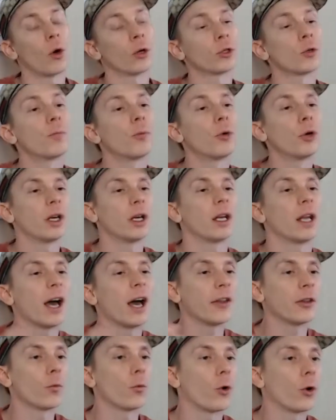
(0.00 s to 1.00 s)
Or to put it in
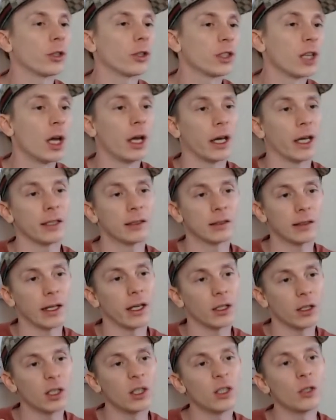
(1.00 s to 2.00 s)
other words, it's
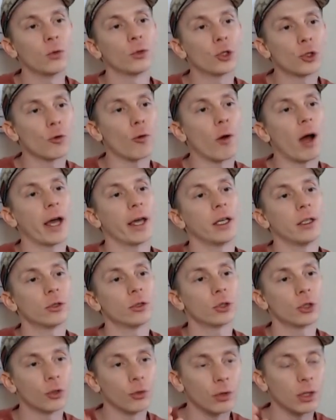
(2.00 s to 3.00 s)
like you
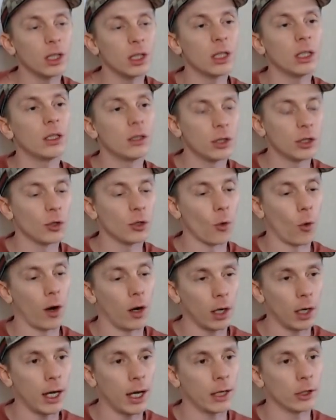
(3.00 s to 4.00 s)
trying to eat
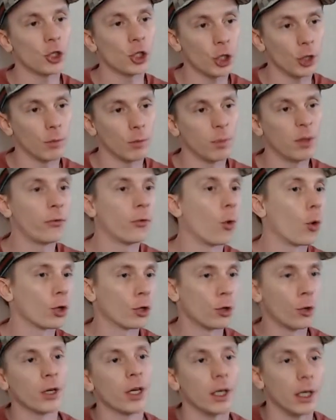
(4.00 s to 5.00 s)
your lunch
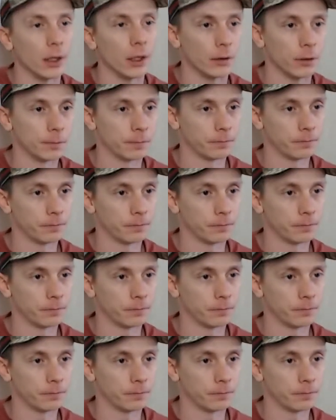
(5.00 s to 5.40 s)
before cooking it.